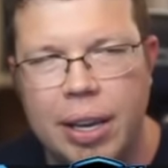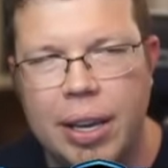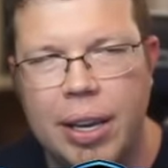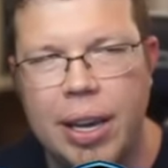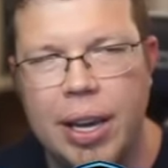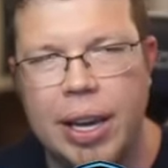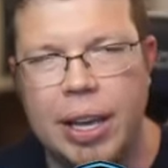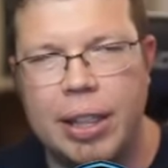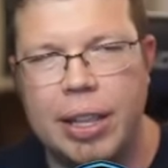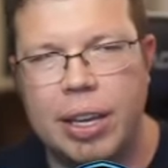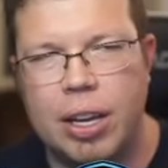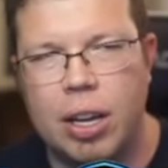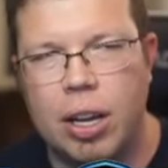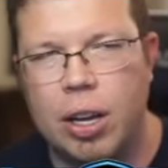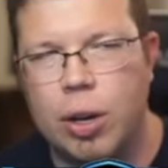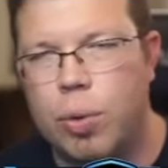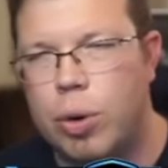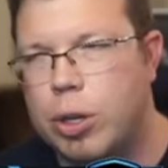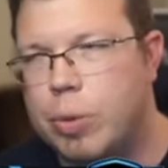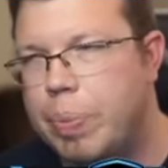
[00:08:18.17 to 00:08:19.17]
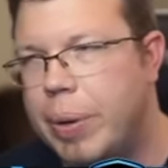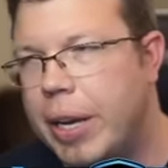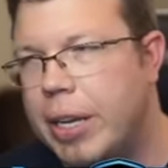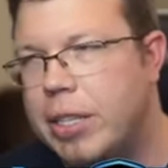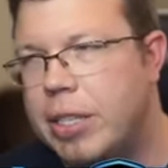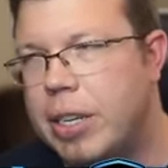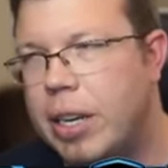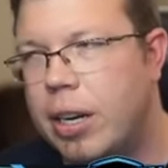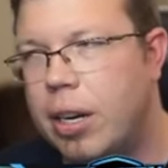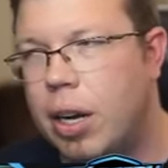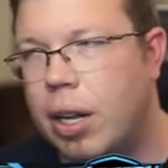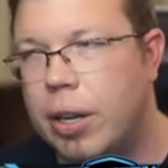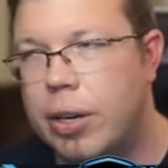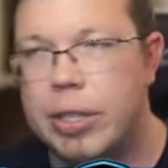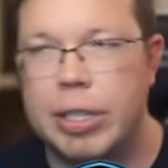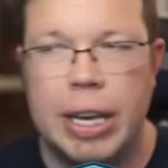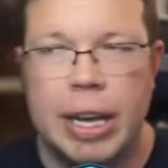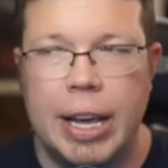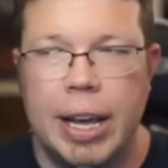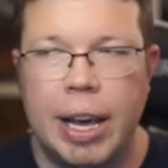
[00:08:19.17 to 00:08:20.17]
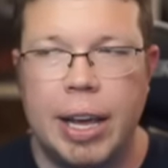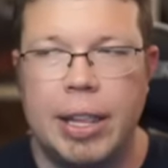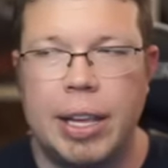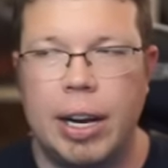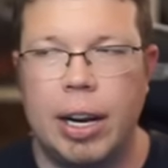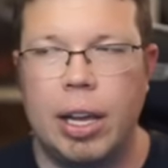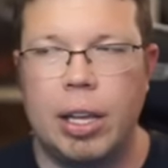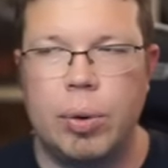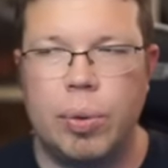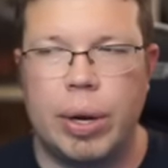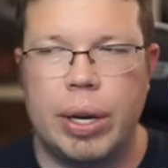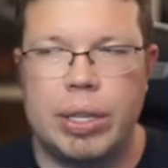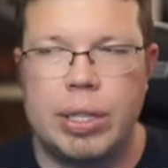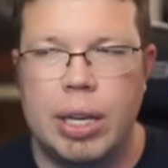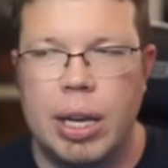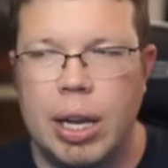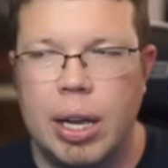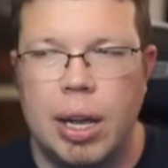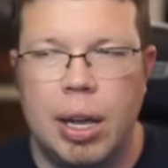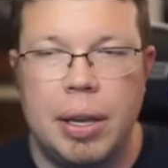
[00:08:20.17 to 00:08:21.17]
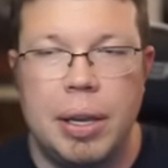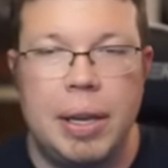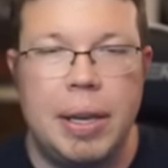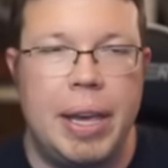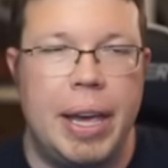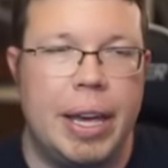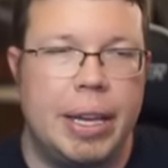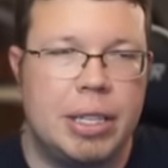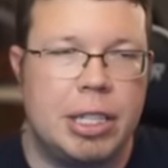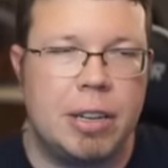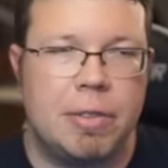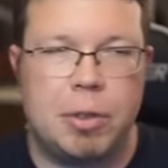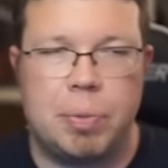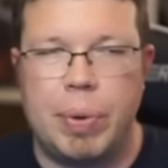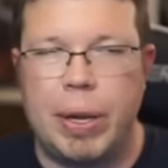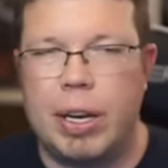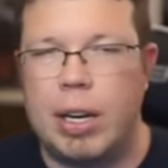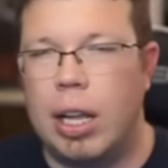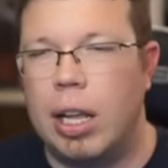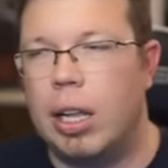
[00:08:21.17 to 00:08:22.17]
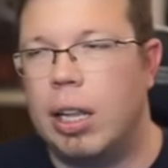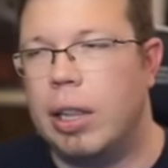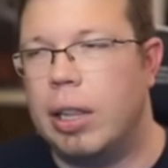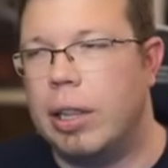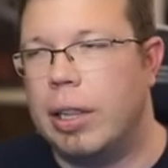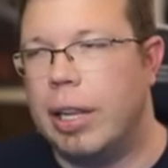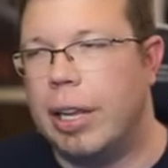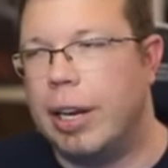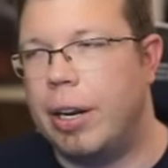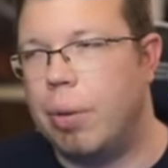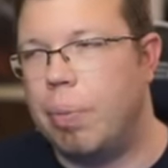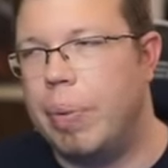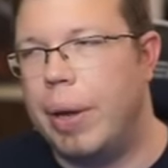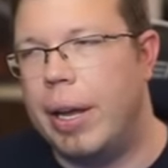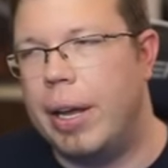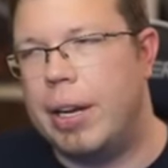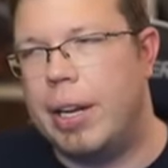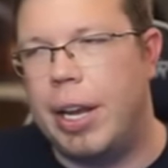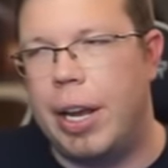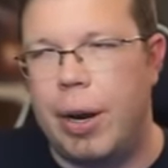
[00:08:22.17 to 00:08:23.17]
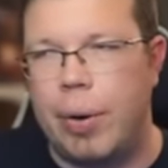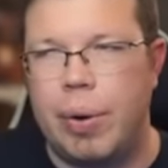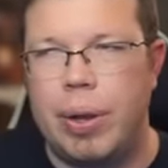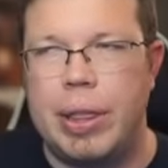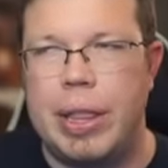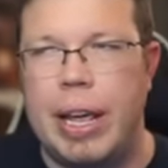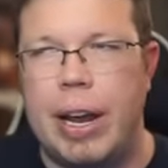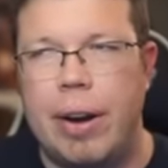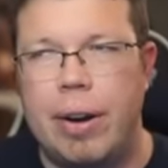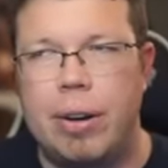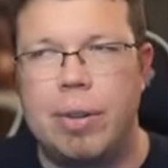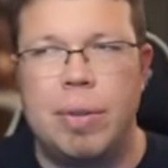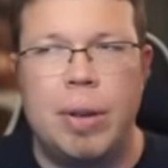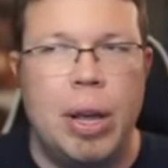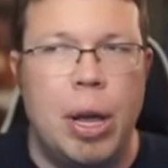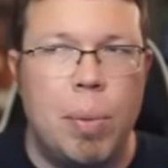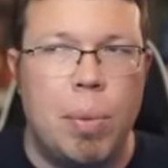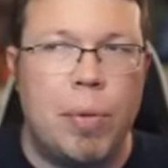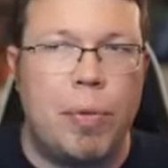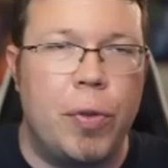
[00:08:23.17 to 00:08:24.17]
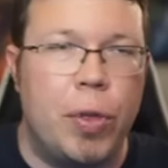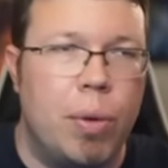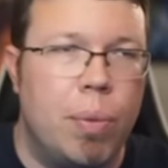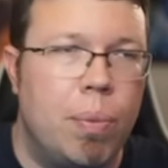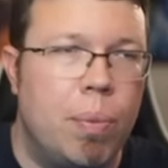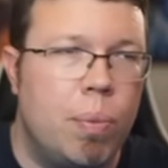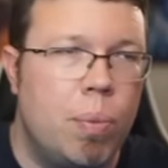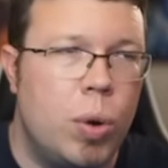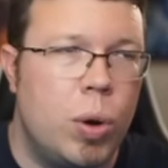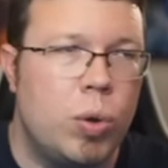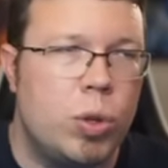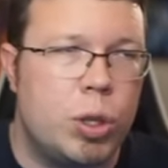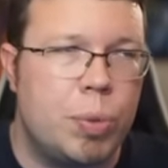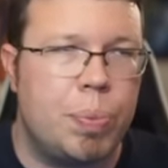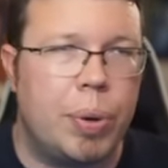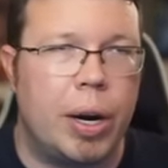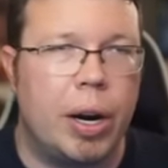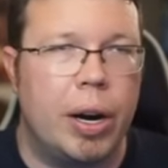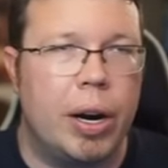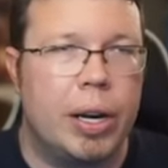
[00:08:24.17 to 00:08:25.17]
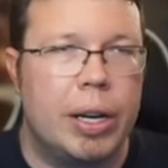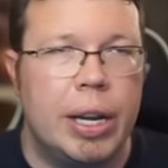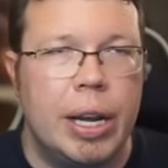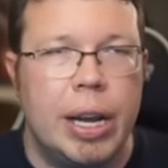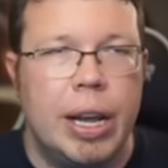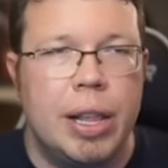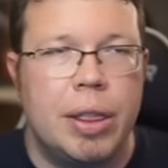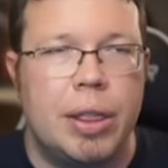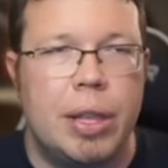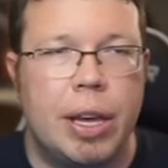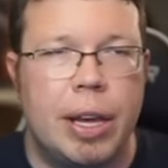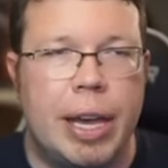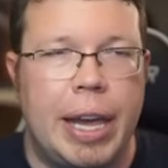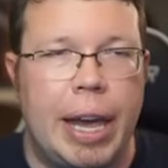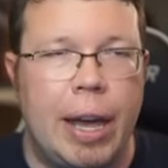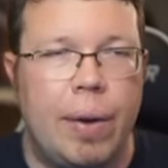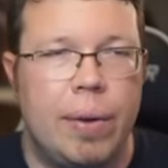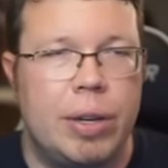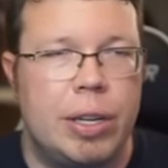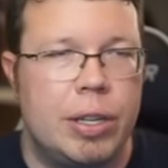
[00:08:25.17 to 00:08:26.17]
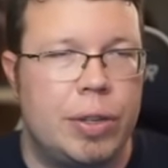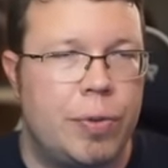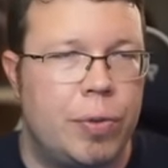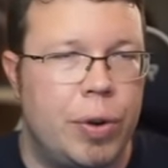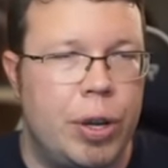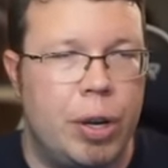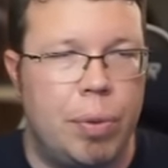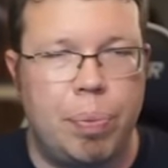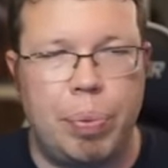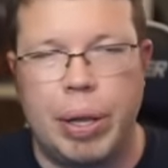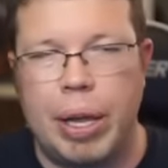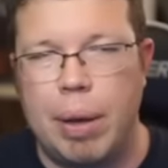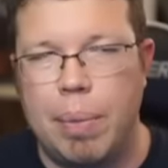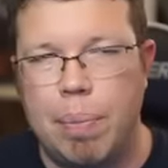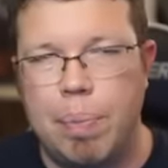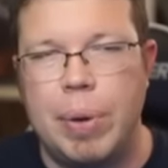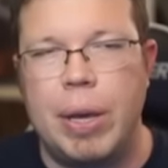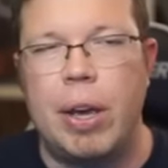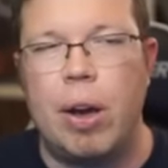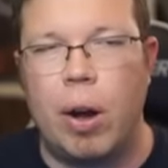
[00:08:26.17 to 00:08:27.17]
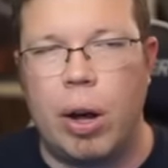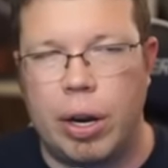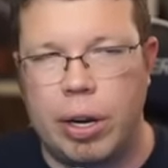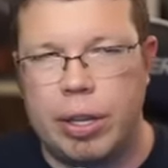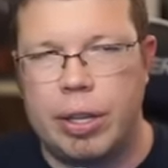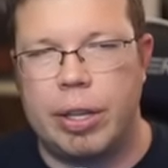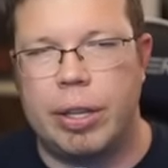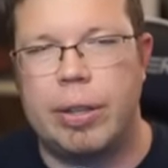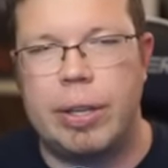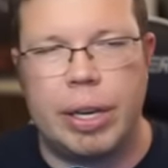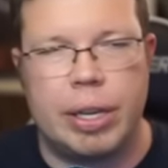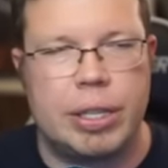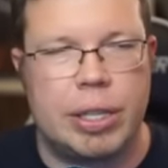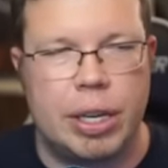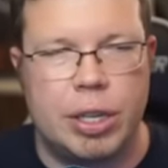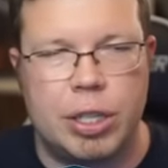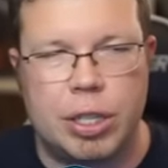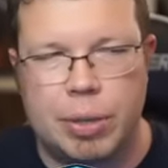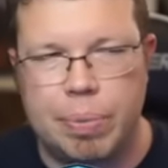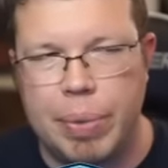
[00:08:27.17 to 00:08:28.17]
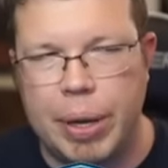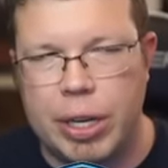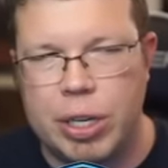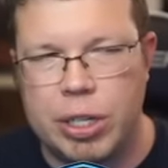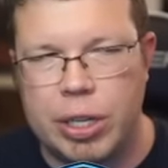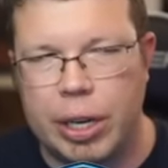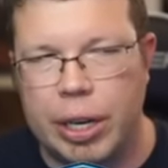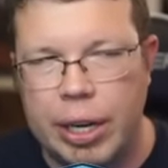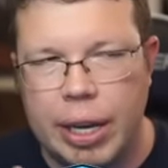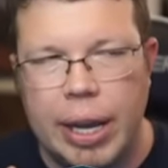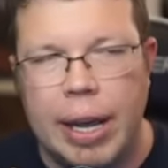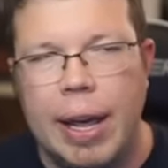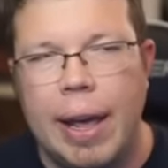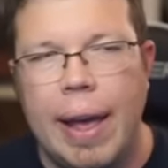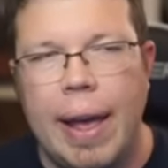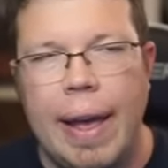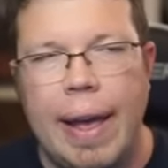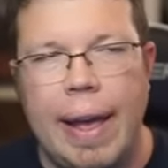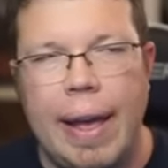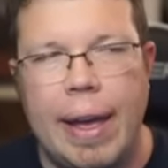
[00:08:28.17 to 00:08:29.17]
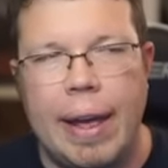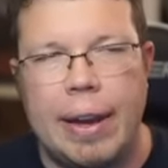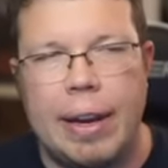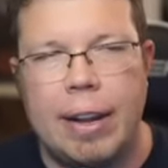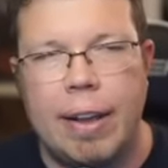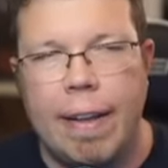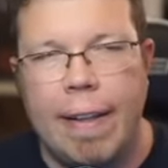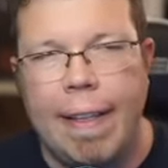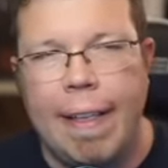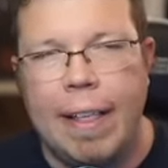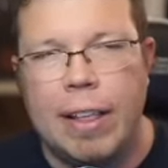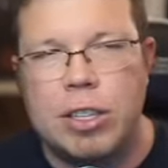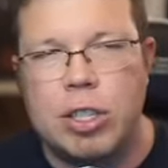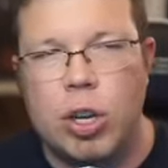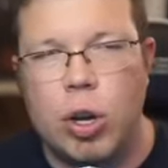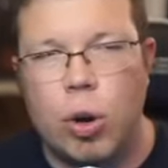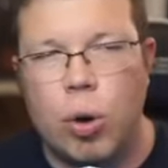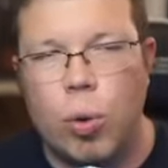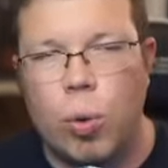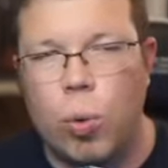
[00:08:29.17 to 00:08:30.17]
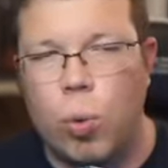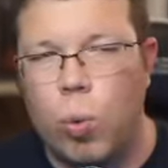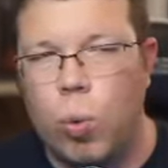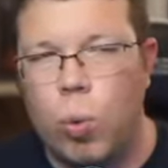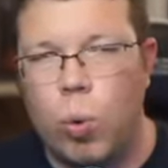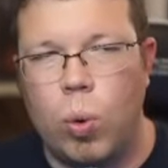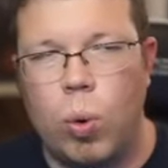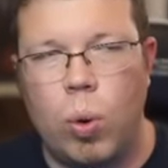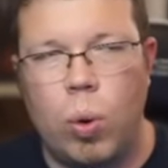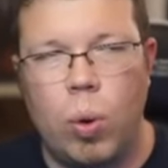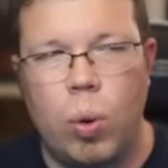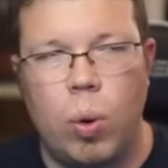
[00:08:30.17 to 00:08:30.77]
Yay, the Conquest Pass, $10, and then otherwise, yes, I've spent a little bit here and there, but for the most part, the account is free to play beyond the things I just mentioned, and so,